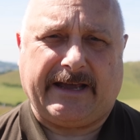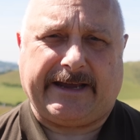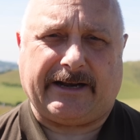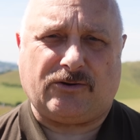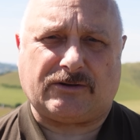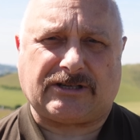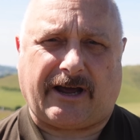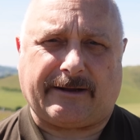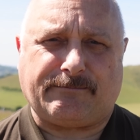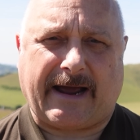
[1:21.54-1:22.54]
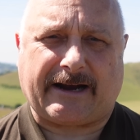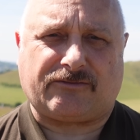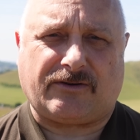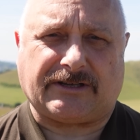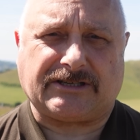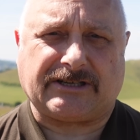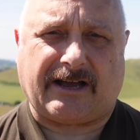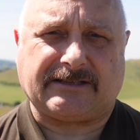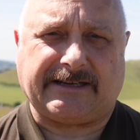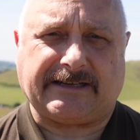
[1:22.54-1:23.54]
It looks like Macron has
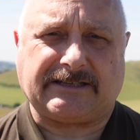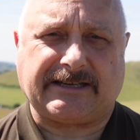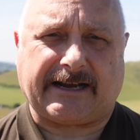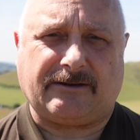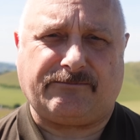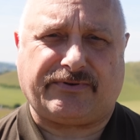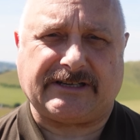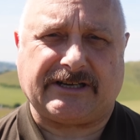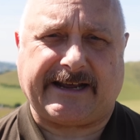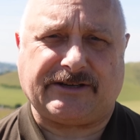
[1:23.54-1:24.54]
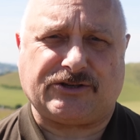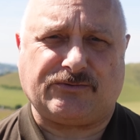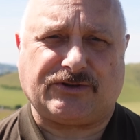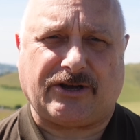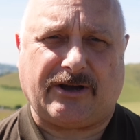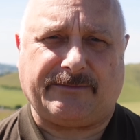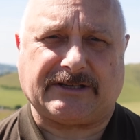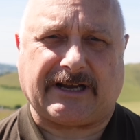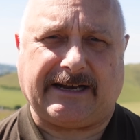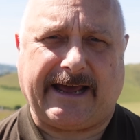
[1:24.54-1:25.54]
started his second presidential term
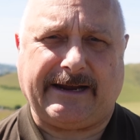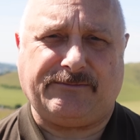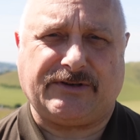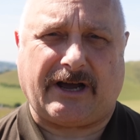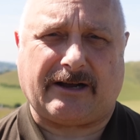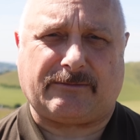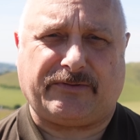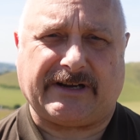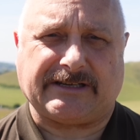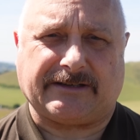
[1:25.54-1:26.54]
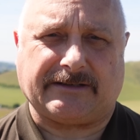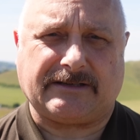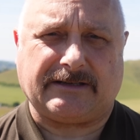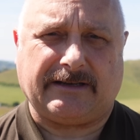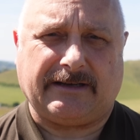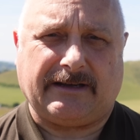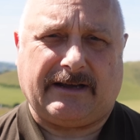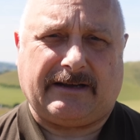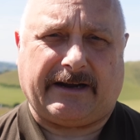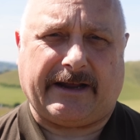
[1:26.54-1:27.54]
as a lame duck president.
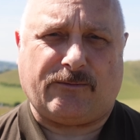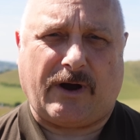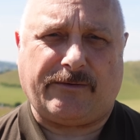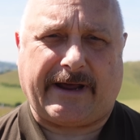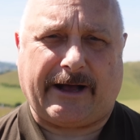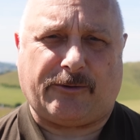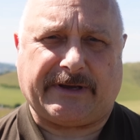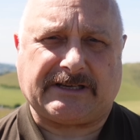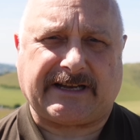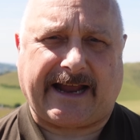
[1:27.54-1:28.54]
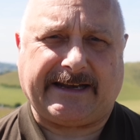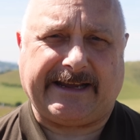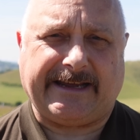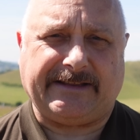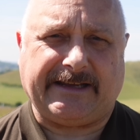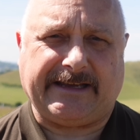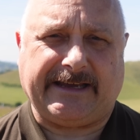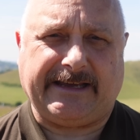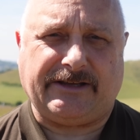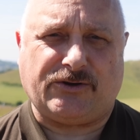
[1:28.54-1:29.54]
And it won't help his standing in the
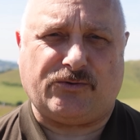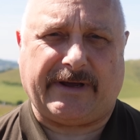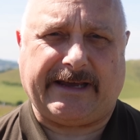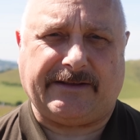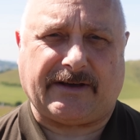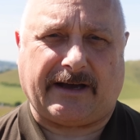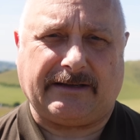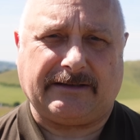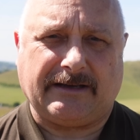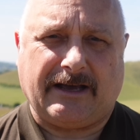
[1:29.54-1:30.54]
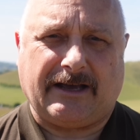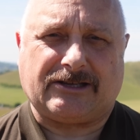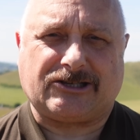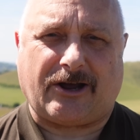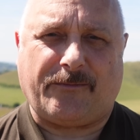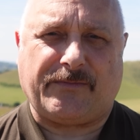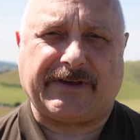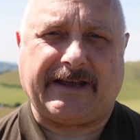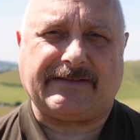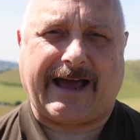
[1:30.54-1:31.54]
EU either,
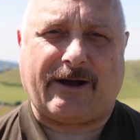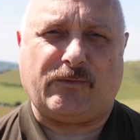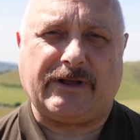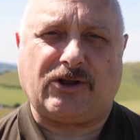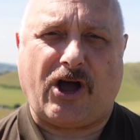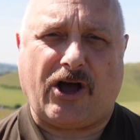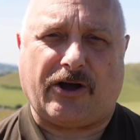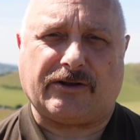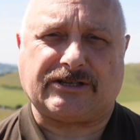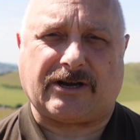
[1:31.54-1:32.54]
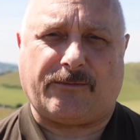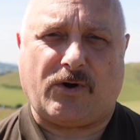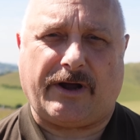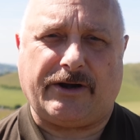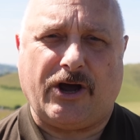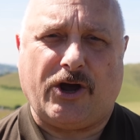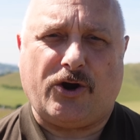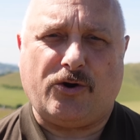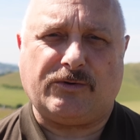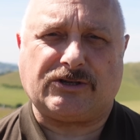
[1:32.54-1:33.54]
something that will hurt someone
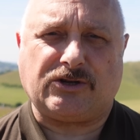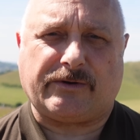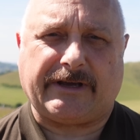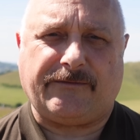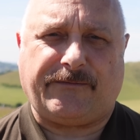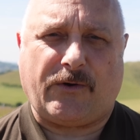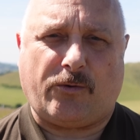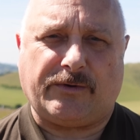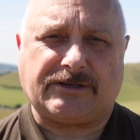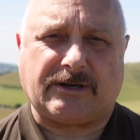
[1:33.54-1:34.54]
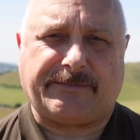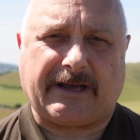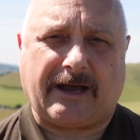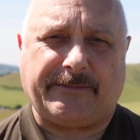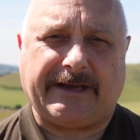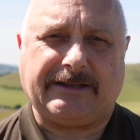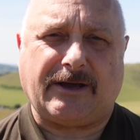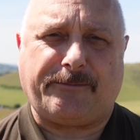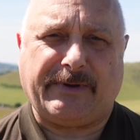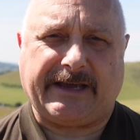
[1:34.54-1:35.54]
who was looking forward to becoming
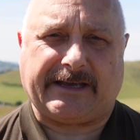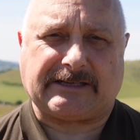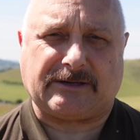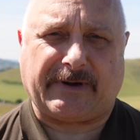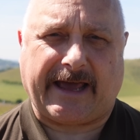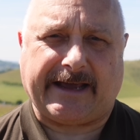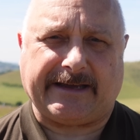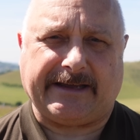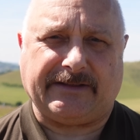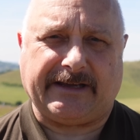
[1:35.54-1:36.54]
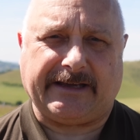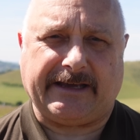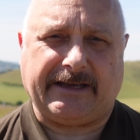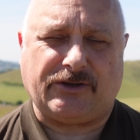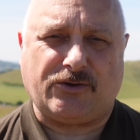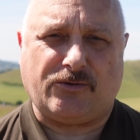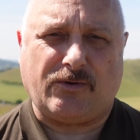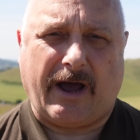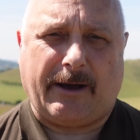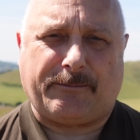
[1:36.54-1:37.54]
the biggest player in the EU
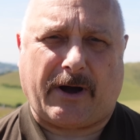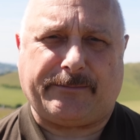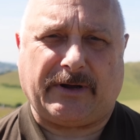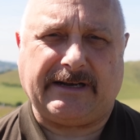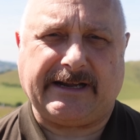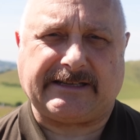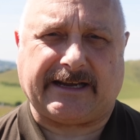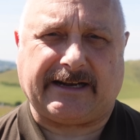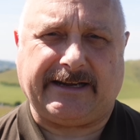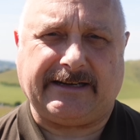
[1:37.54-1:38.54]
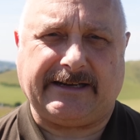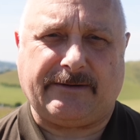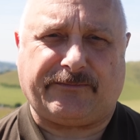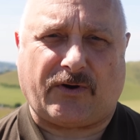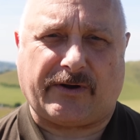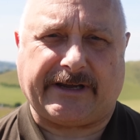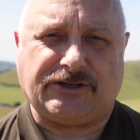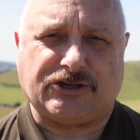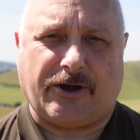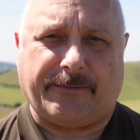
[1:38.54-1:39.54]
by politically
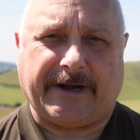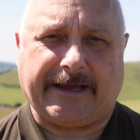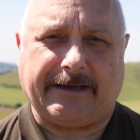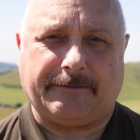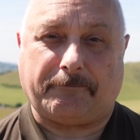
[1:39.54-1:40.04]
leapfrogging Germany.